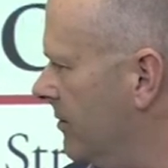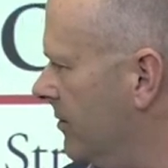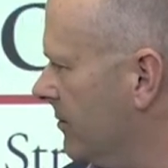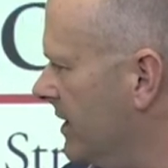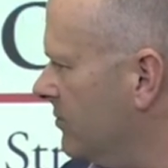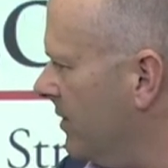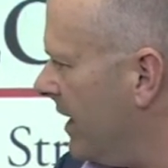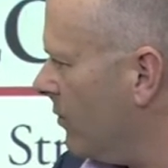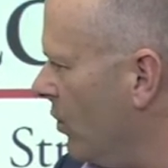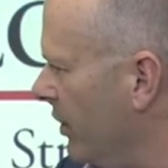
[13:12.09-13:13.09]
a, reasonable
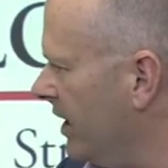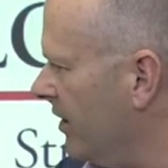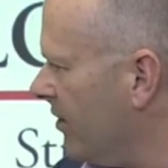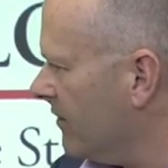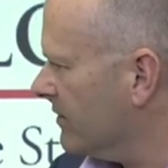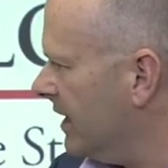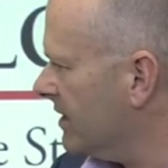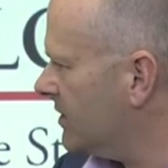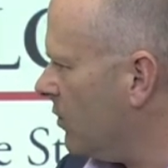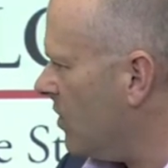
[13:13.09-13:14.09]
amount of work here over the
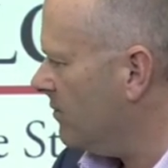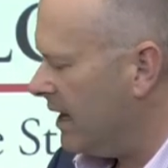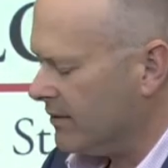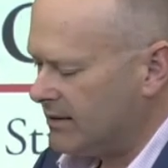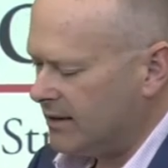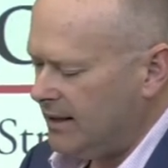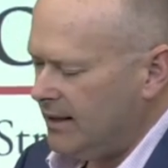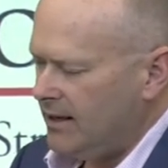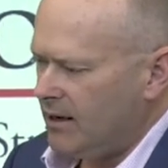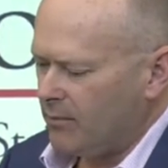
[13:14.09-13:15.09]
last 12 months
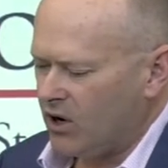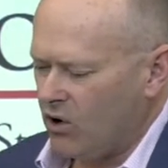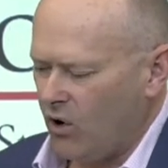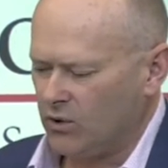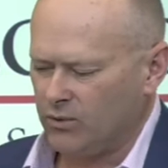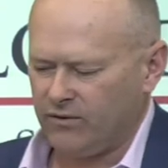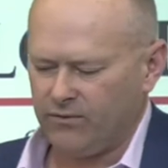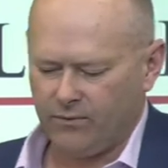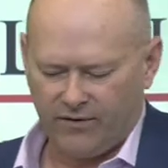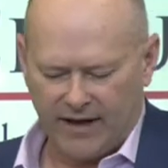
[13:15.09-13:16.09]
because
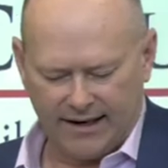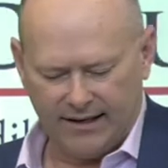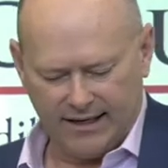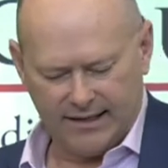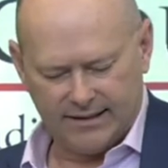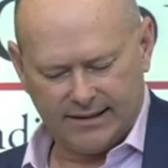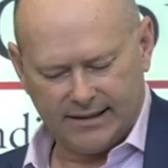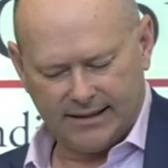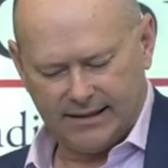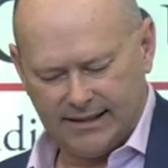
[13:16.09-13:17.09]
we've, we've had these,
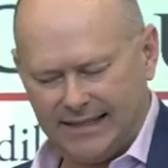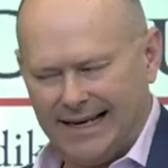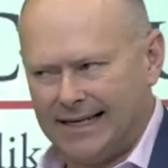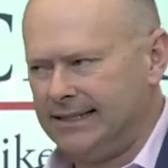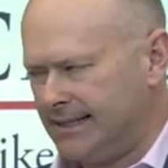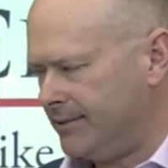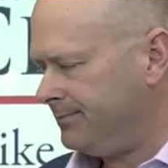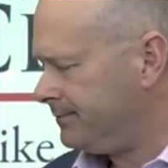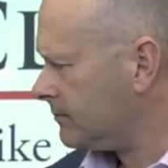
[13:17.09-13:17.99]
uh, these nuggets.